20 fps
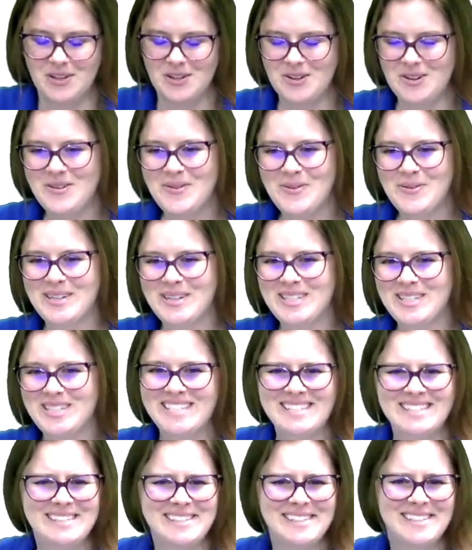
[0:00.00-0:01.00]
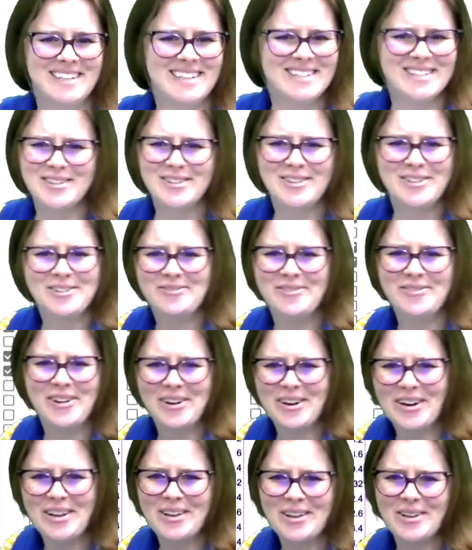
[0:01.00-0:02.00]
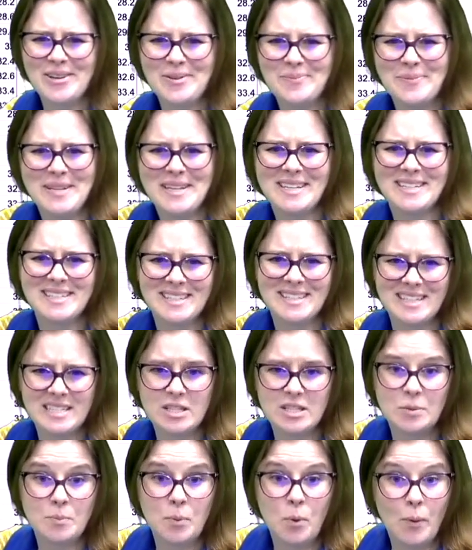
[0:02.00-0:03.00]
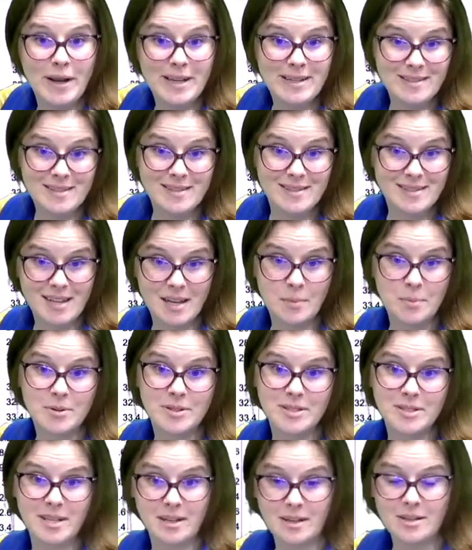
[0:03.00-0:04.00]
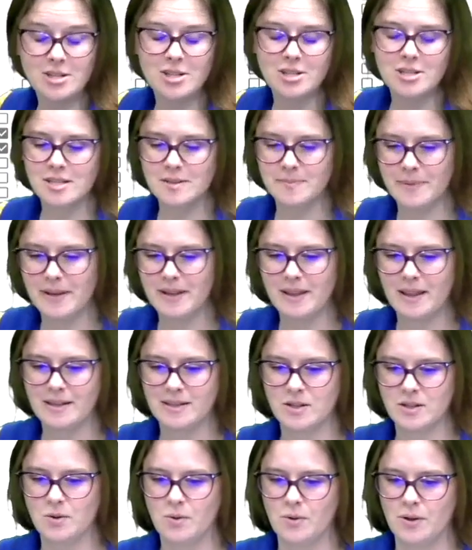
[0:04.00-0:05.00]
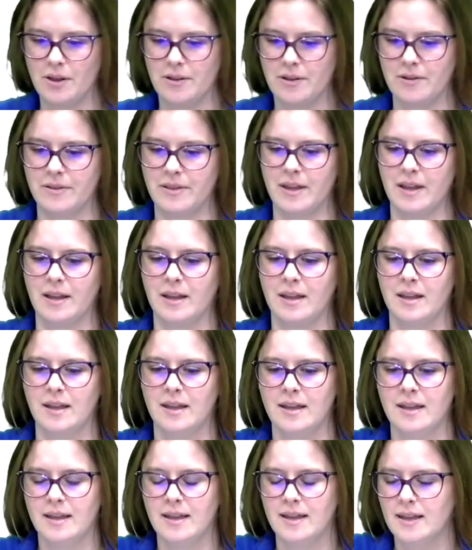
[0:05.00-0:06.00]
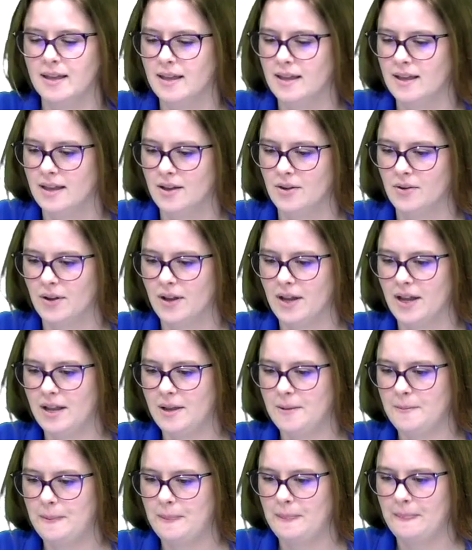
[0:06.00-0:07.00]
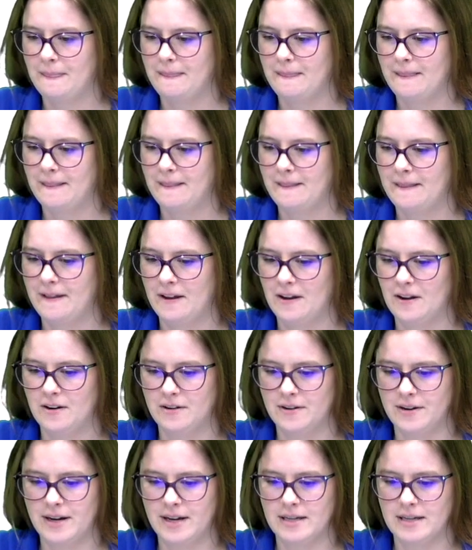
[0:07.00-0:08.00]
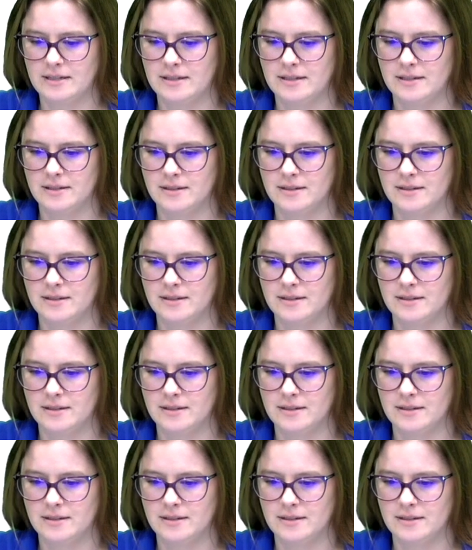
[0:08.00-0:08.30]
which doesn't look very good because these are points instead of percentages, but that's a whole other thing. Okay, all right,